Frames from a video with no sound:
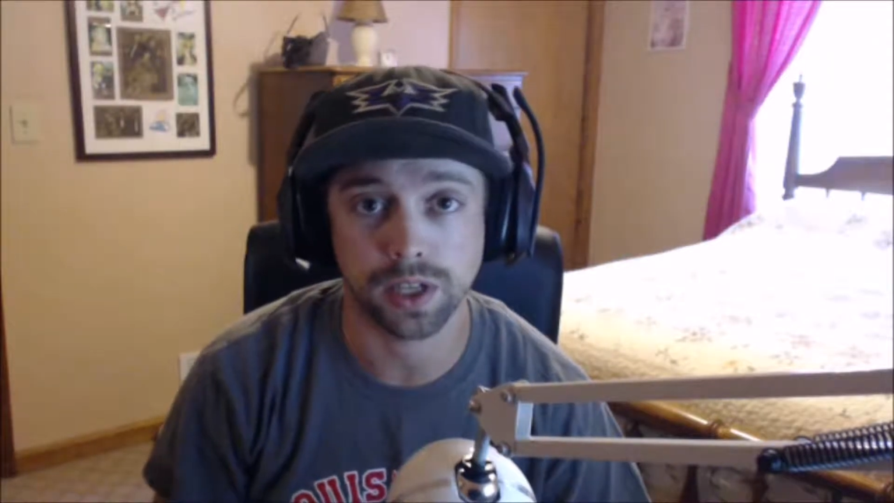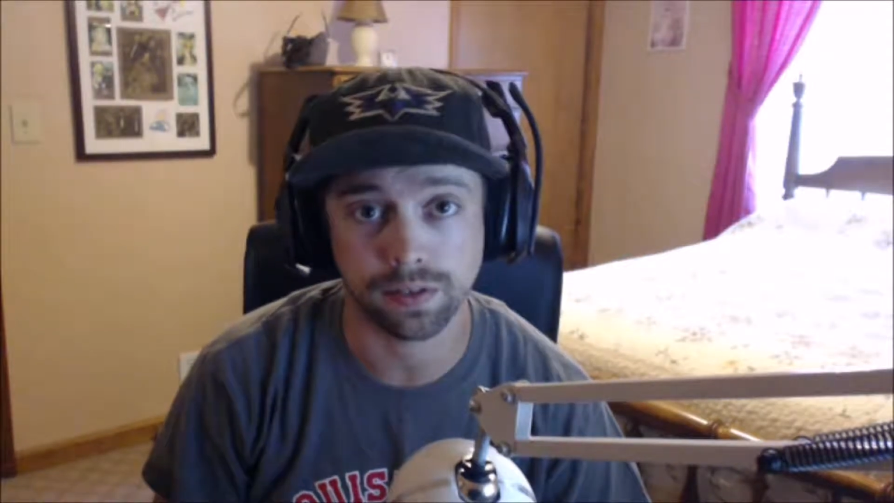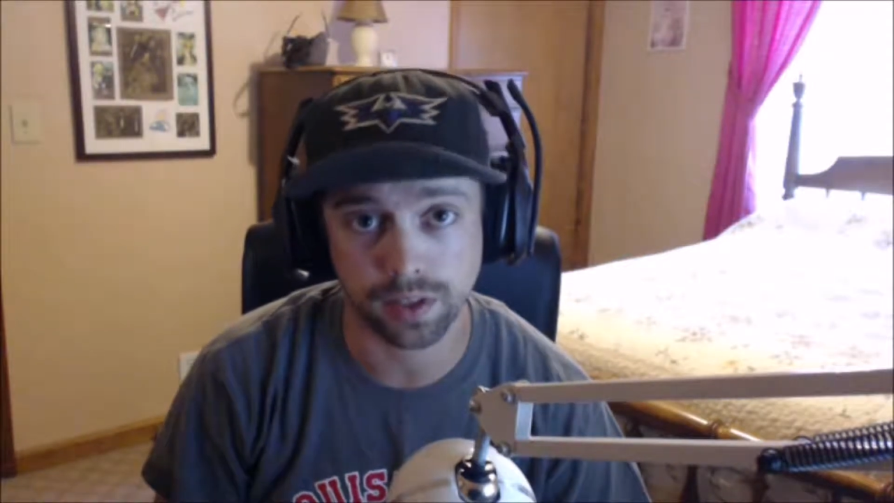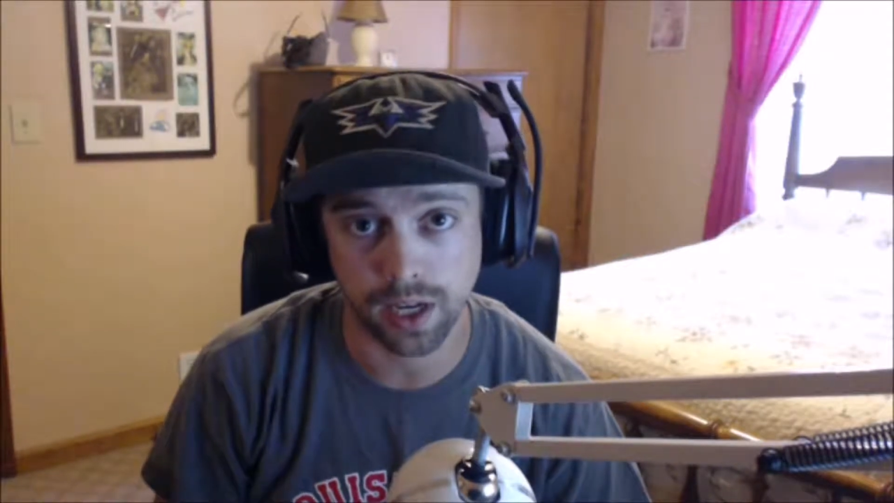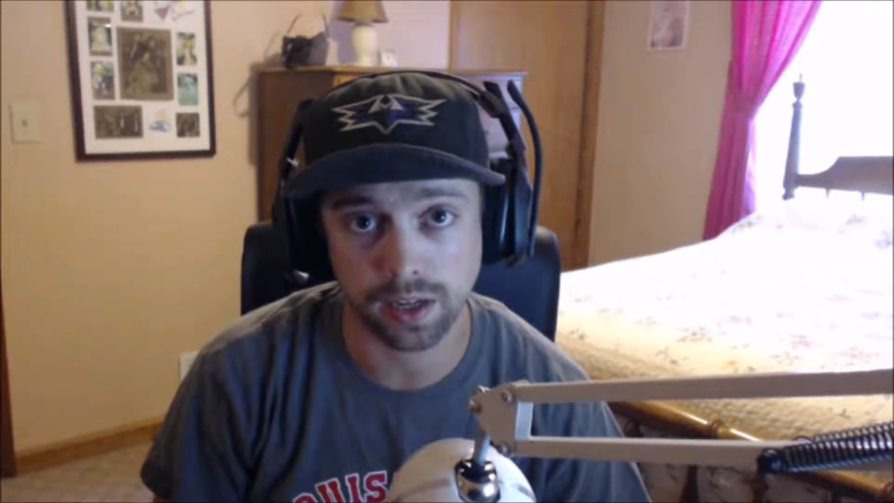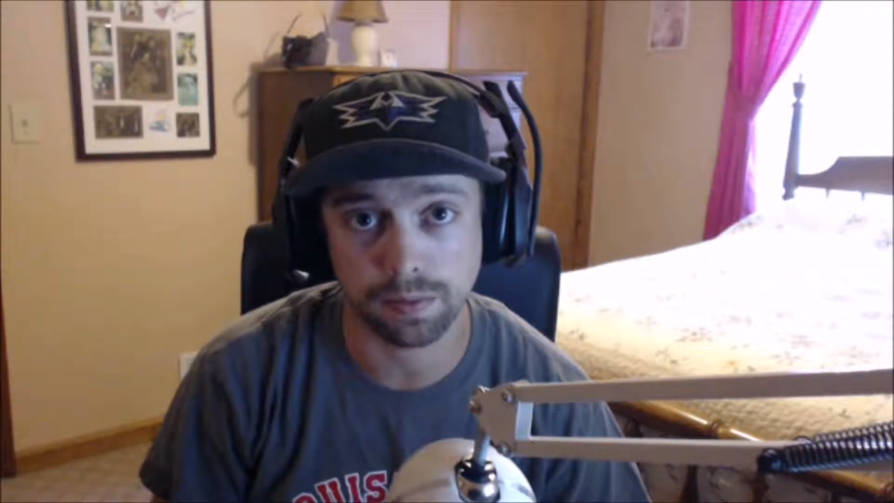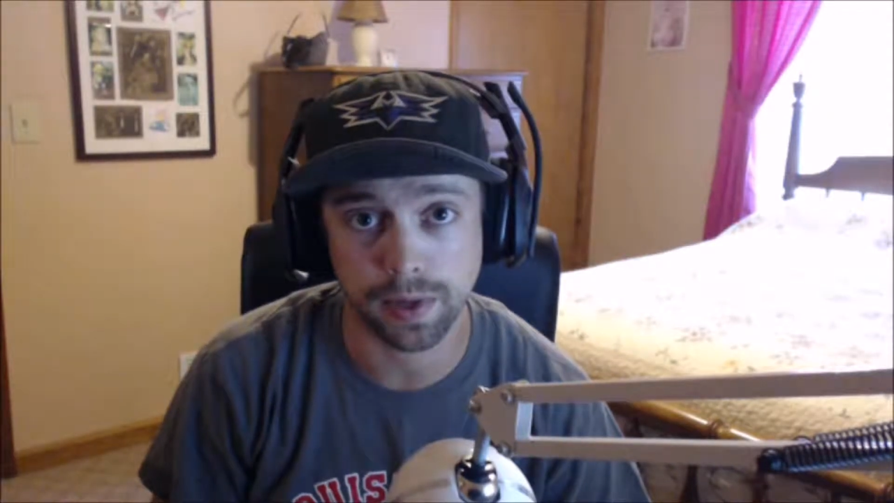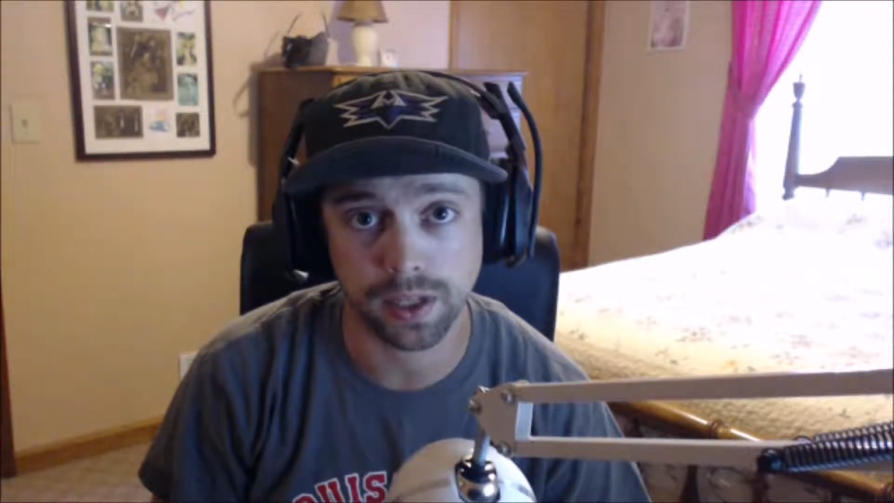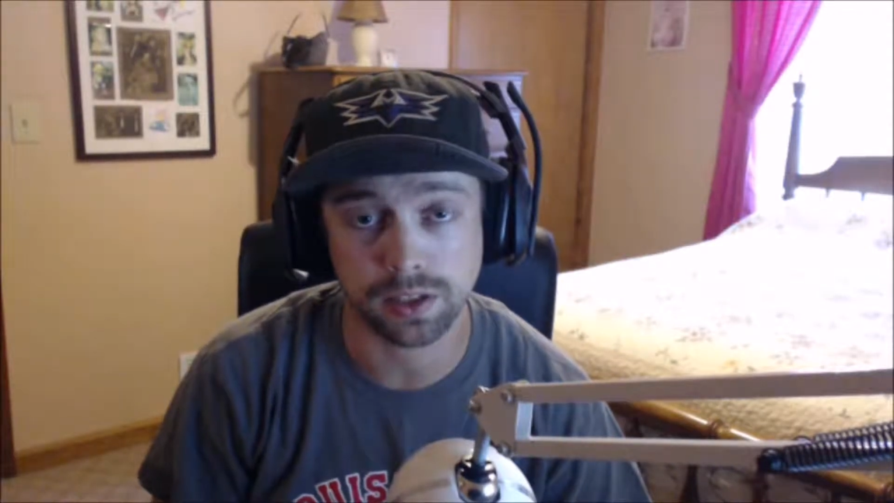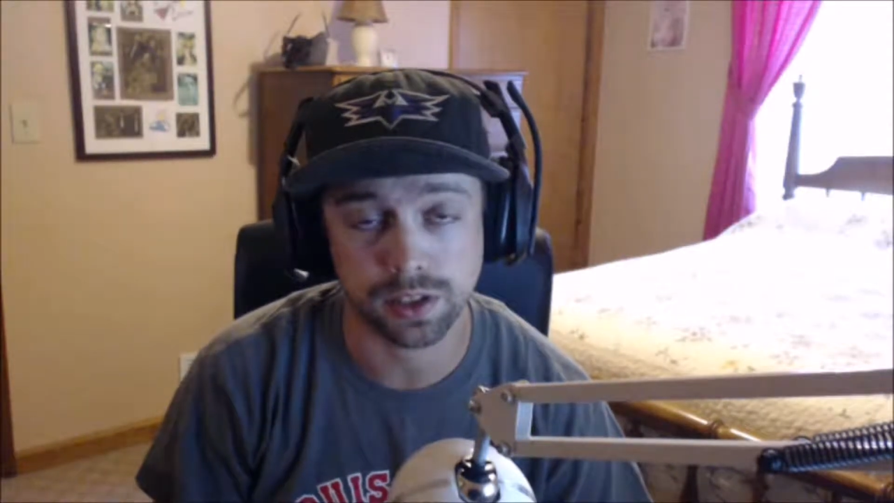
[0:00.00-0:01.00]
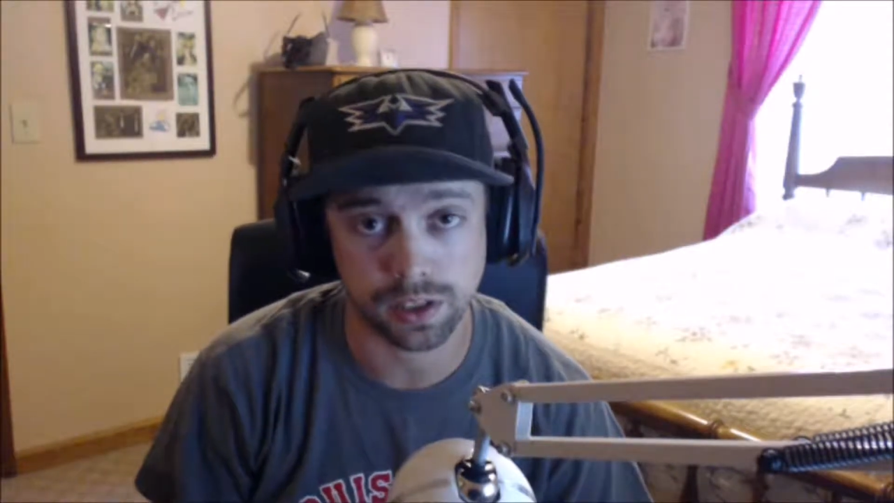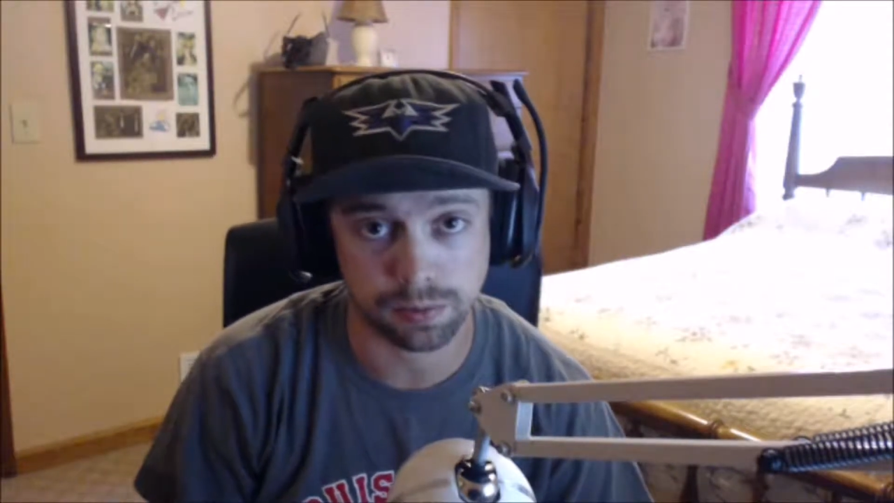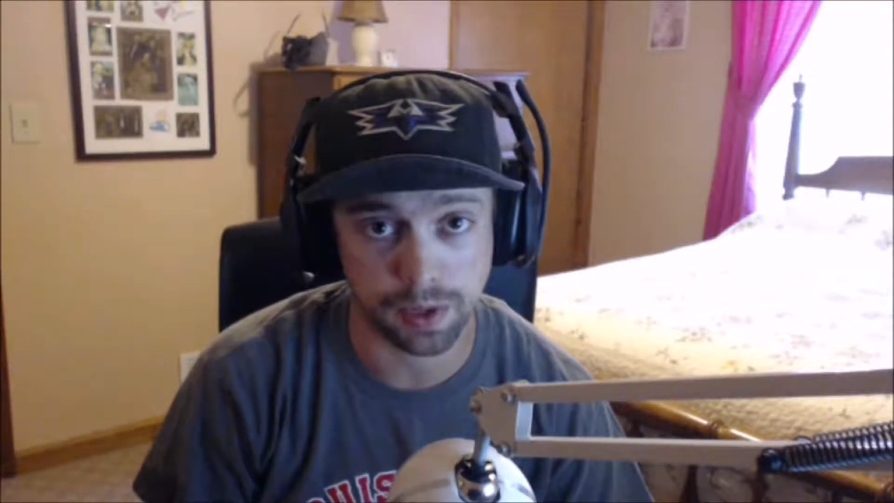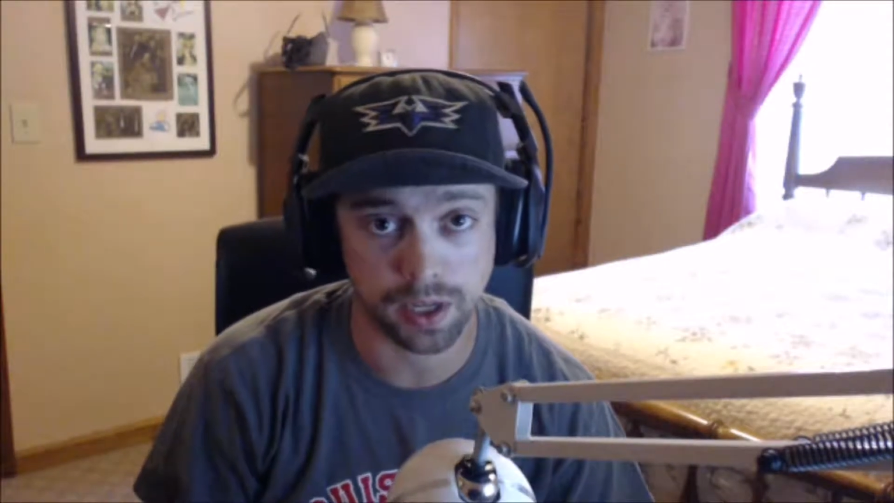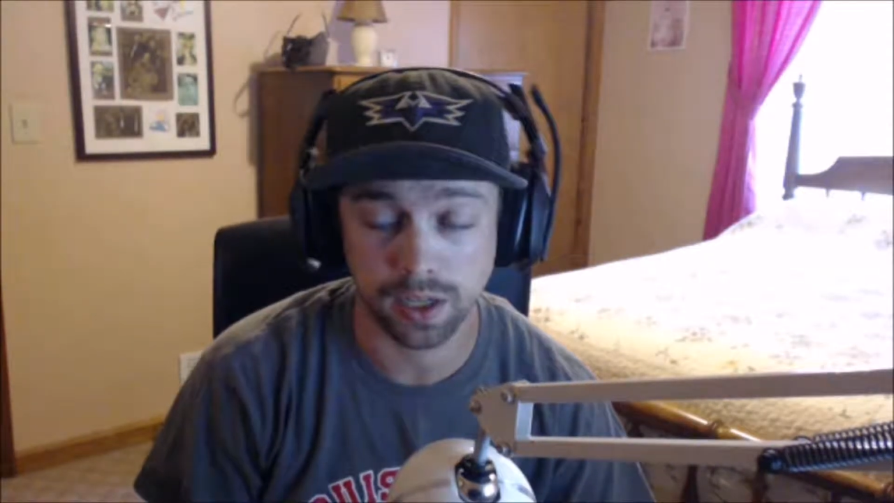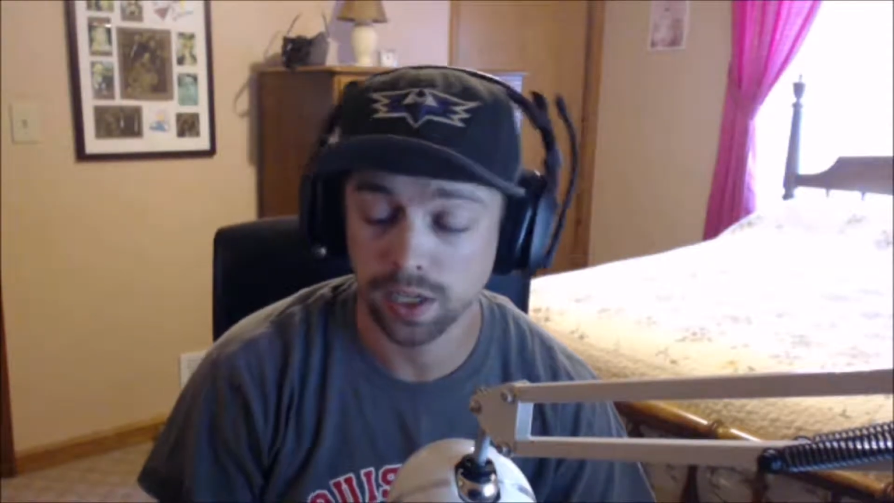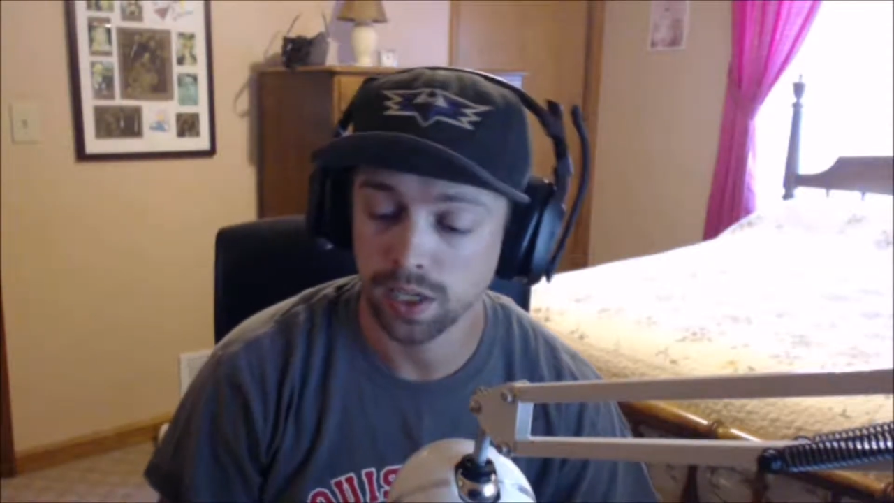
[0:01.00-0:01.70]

after that to make it a six man,